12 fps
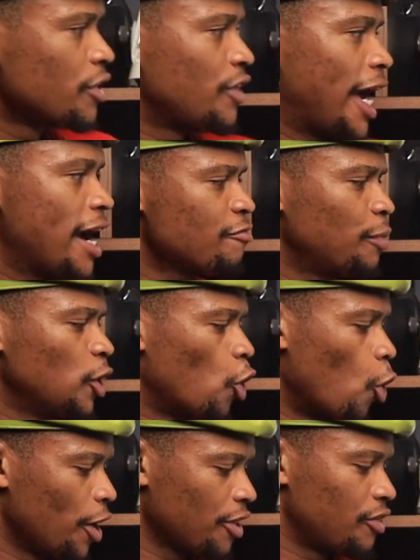they have been
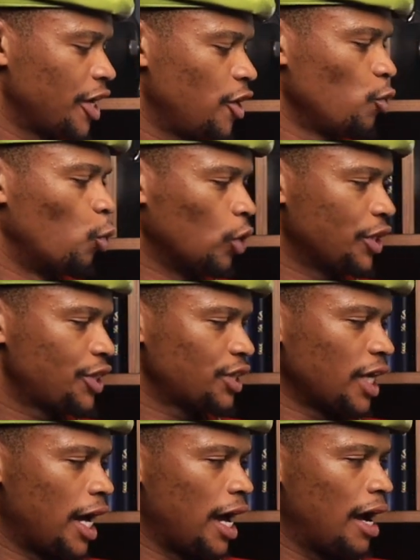going then
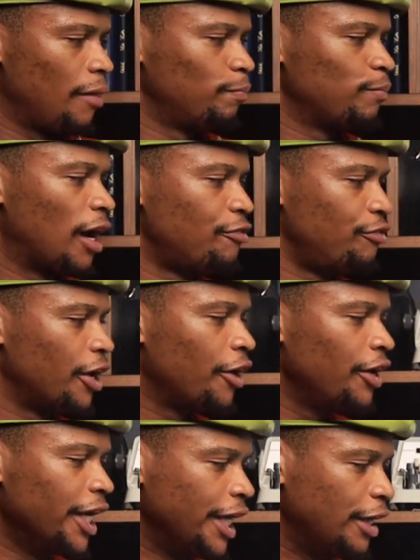with a
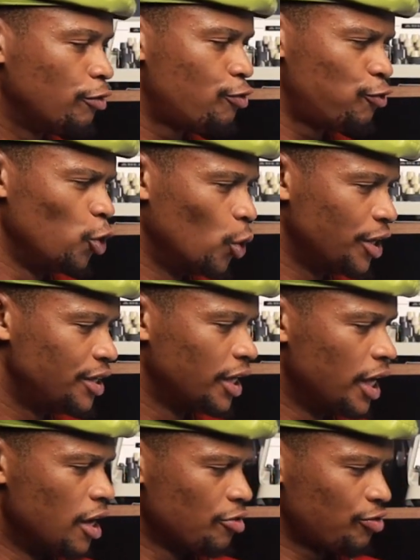very fluid
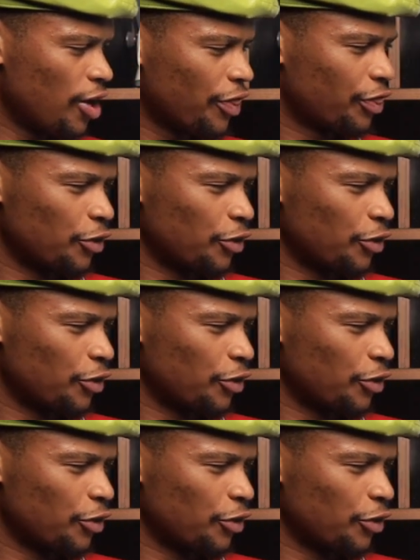front